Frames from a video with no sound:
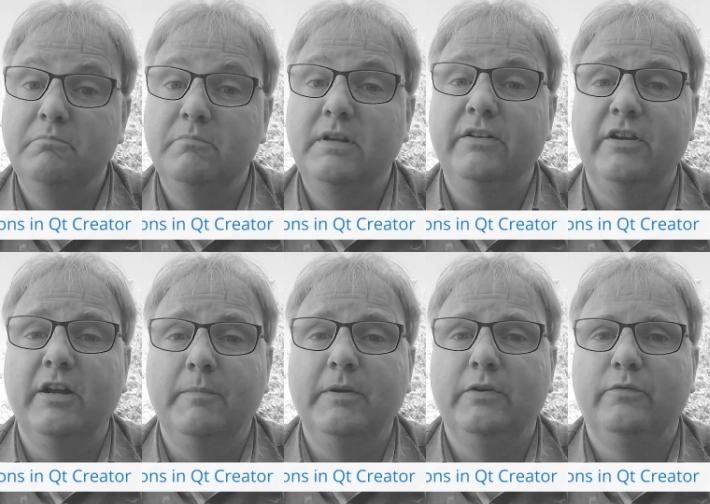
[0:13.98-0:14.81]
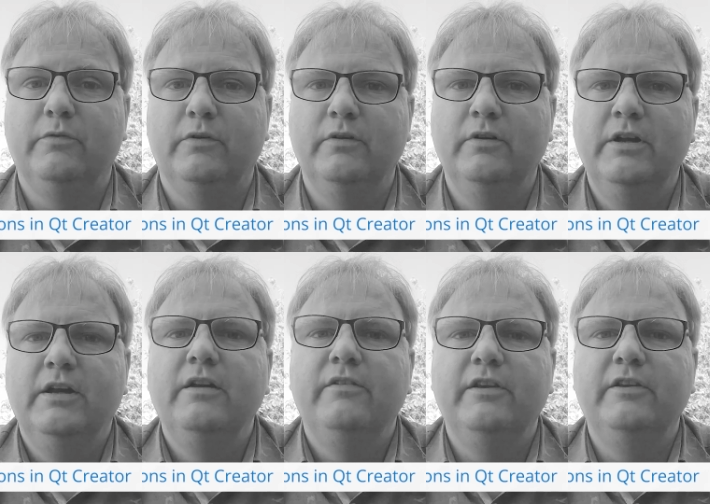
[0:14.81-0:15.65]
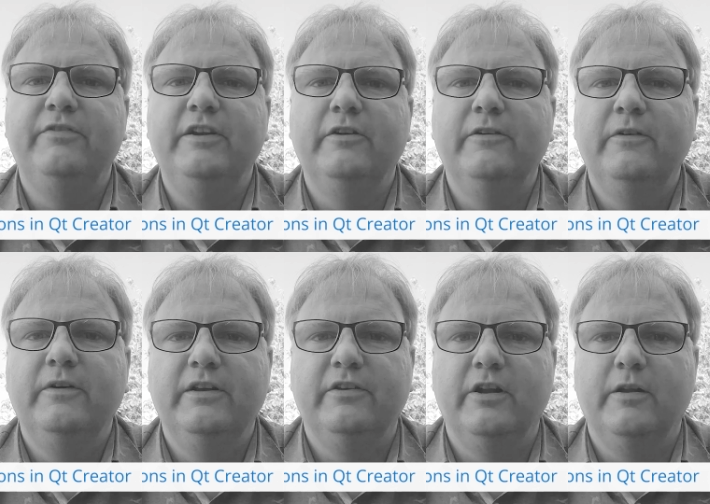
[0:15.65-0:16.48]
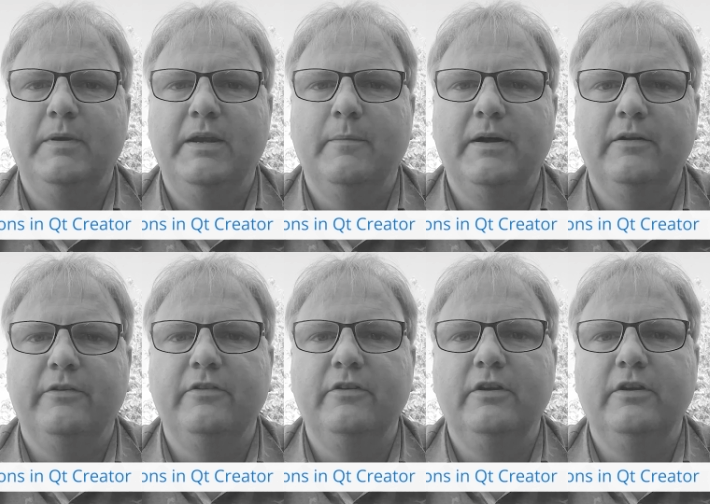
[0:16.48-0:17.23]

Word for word: it's going to be useful. This video is going to be about